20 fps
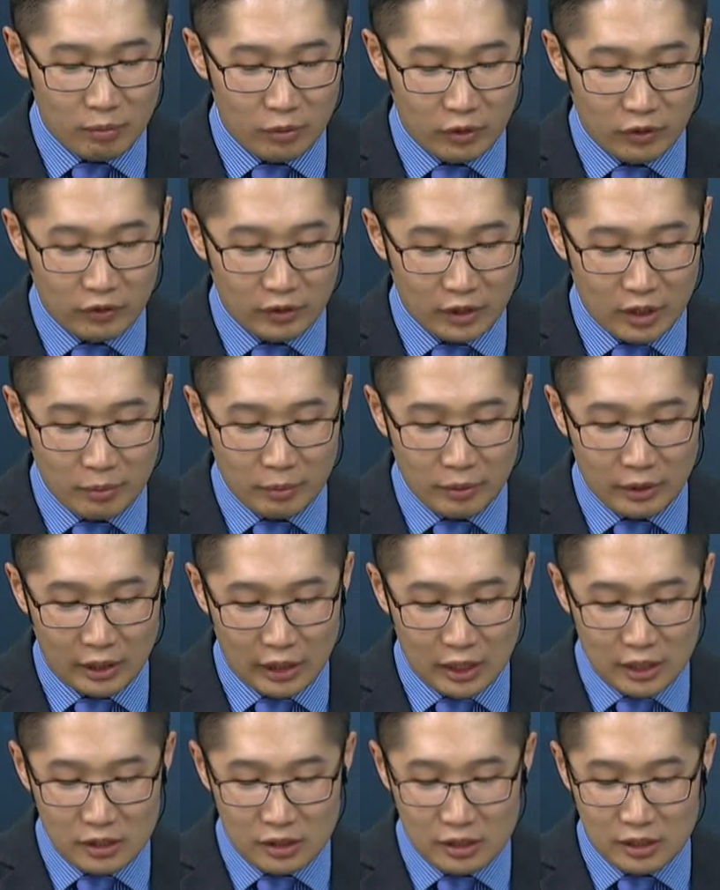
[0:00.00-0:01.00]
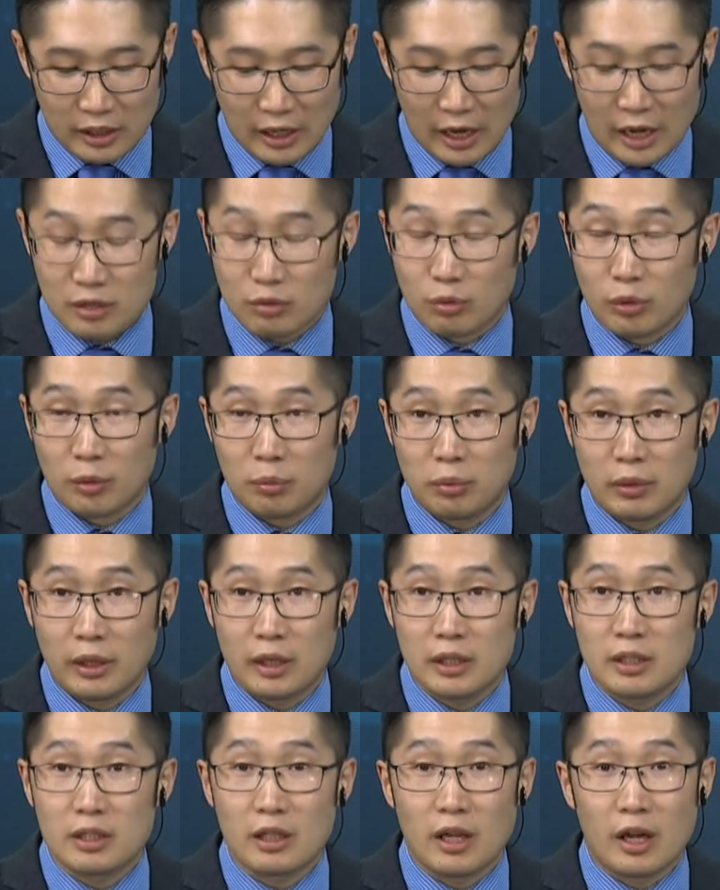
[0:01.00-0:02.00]
of government agency heads were
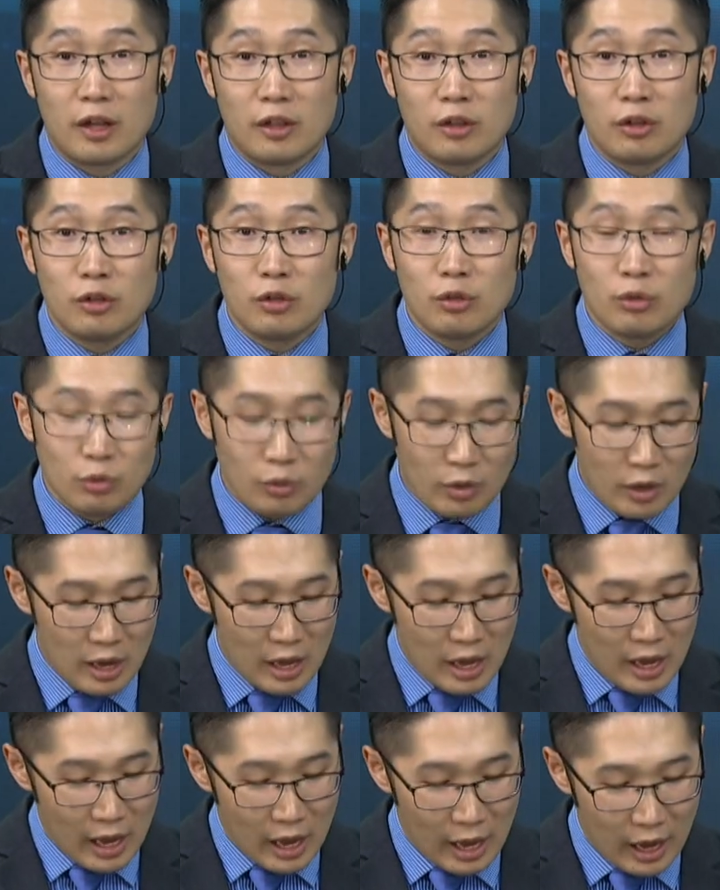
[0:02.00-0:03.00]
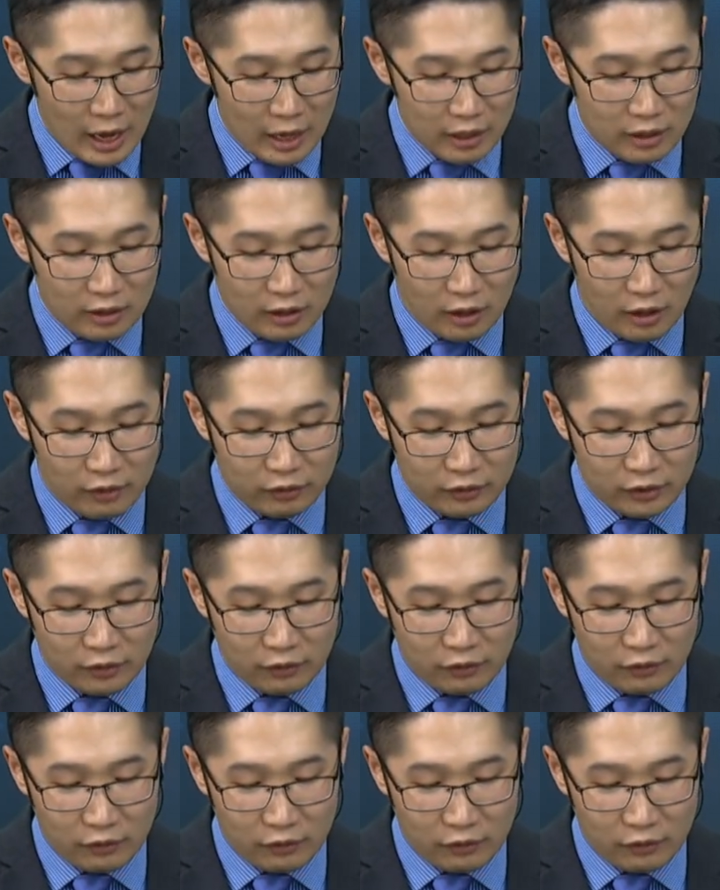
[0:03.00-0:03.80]
replaced. A new head of the